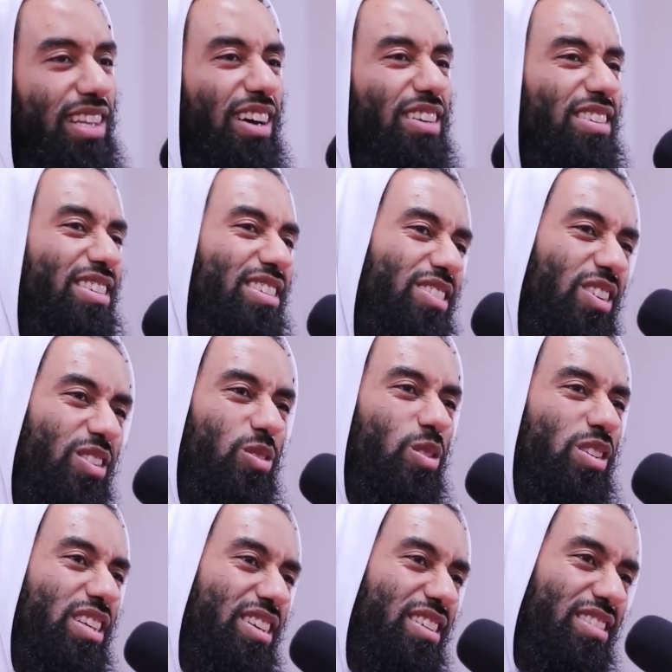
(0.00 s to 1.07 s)
Now they just got to,
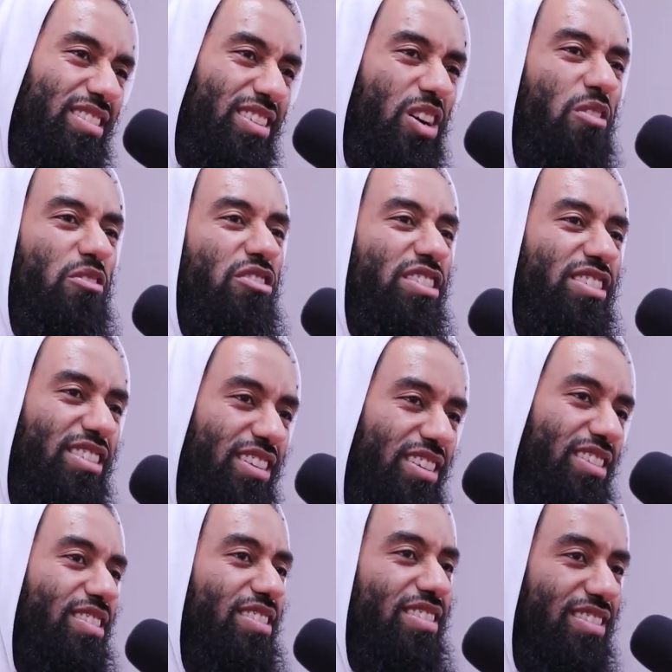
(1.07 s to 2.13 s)
was it? Conference
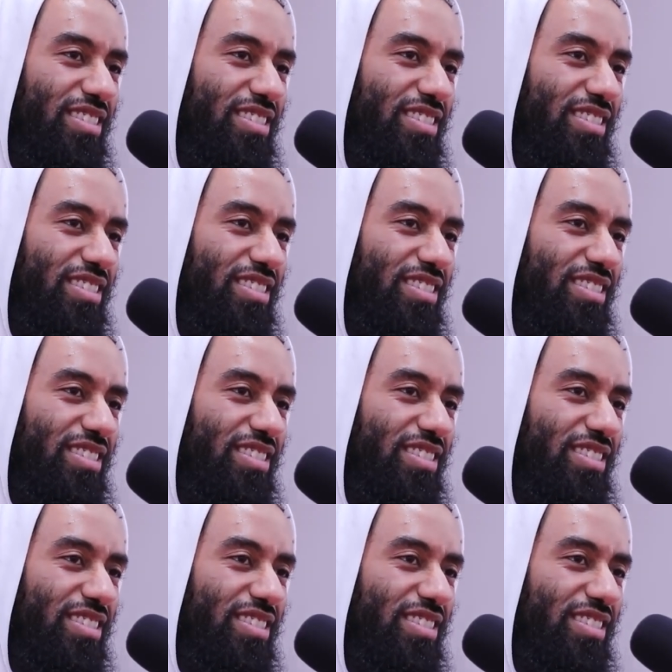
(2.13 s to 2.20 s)
League.